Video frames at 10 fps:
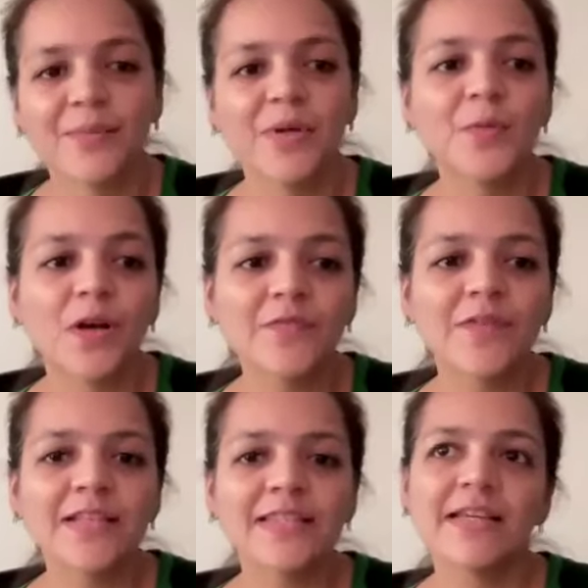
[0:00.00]
But what if
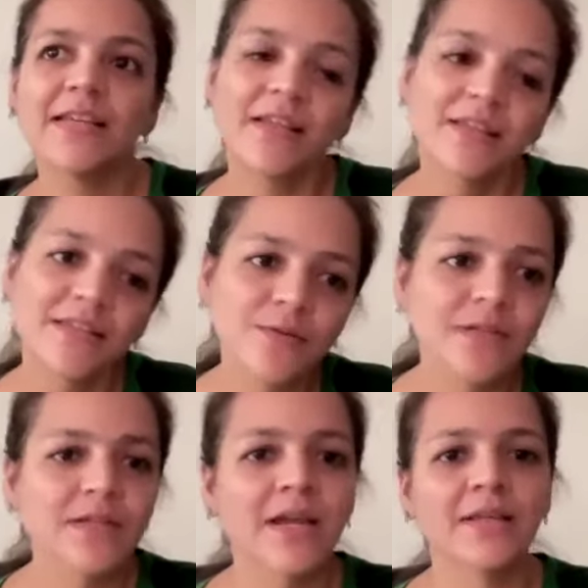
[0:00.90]
I say, let's do
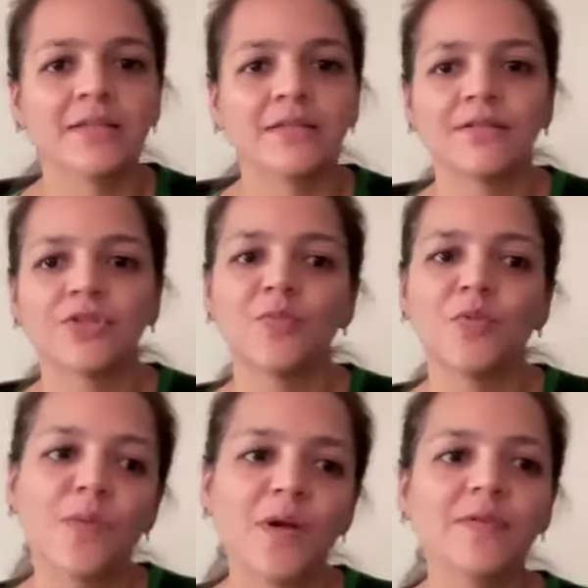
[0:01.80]
it together? So the
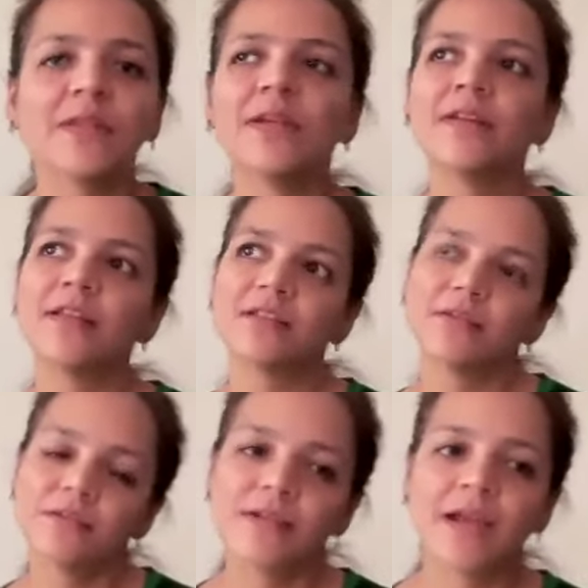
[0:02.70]
moment we're there, let's
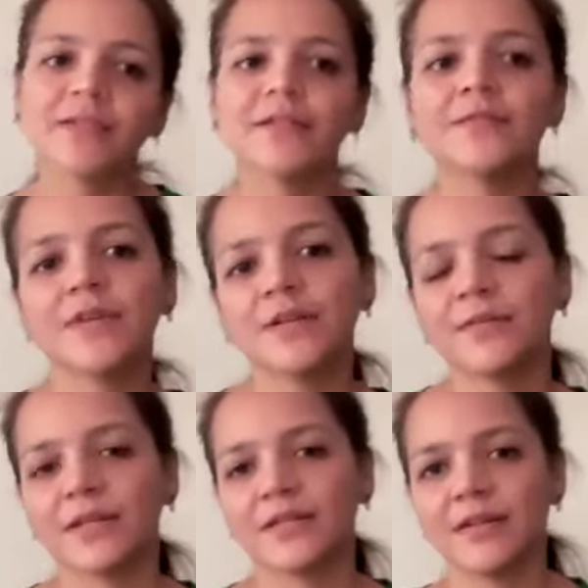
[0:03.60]
go together, we are
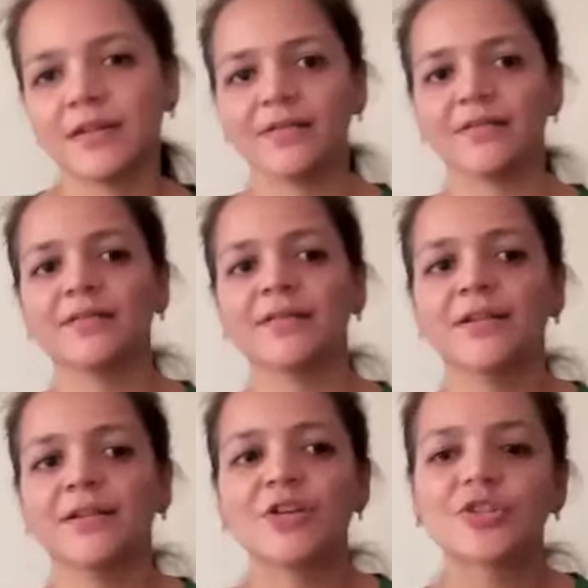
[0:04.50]
doing it together.
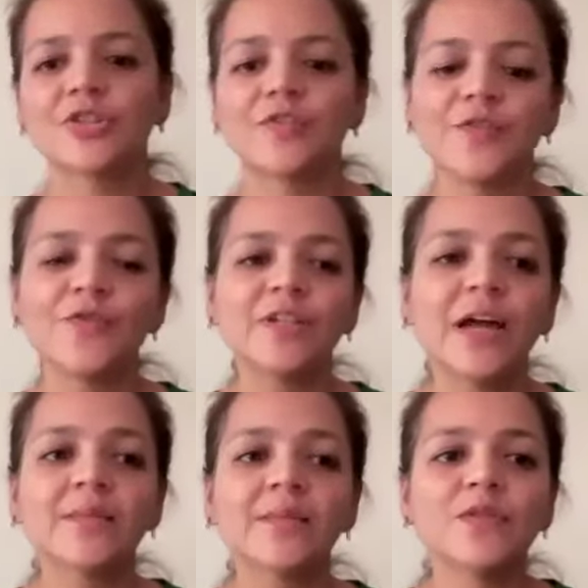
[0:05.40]
So the few
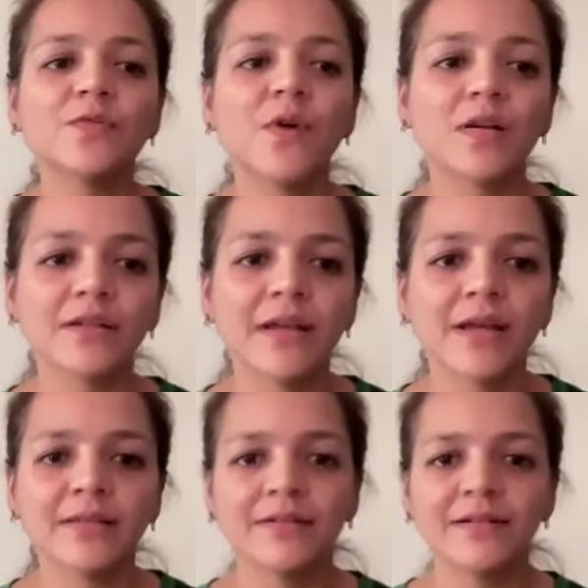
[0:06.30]
times you walk
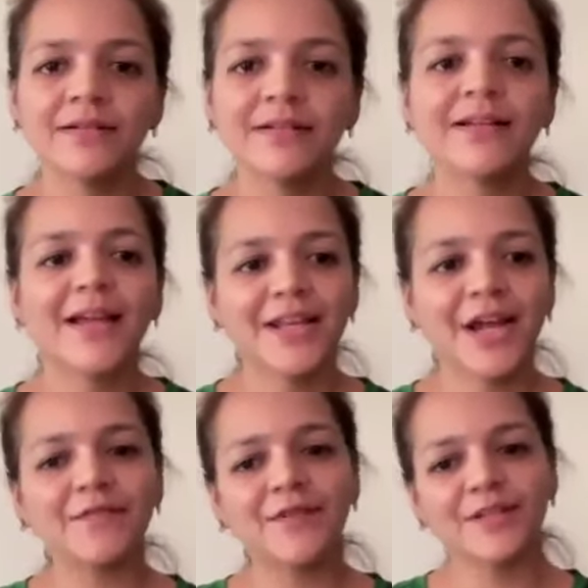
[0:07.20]
together, and
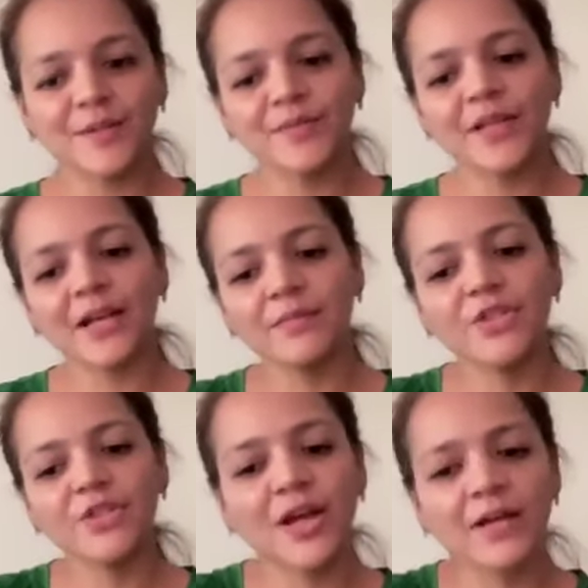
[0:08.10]
after some time,
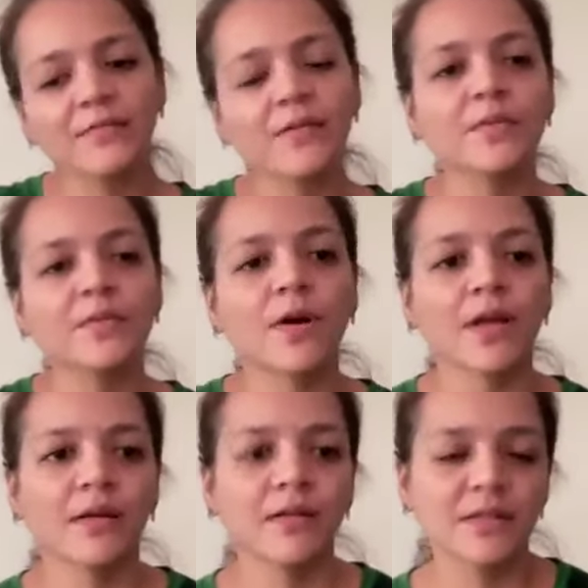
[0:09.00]
the child will be
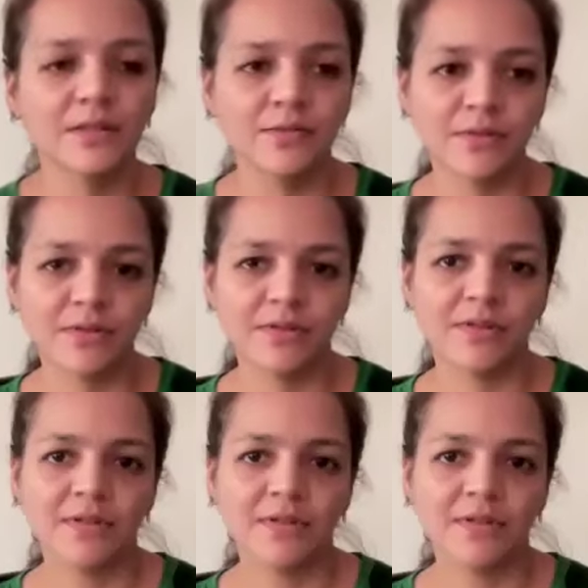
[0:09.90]
walking on its own.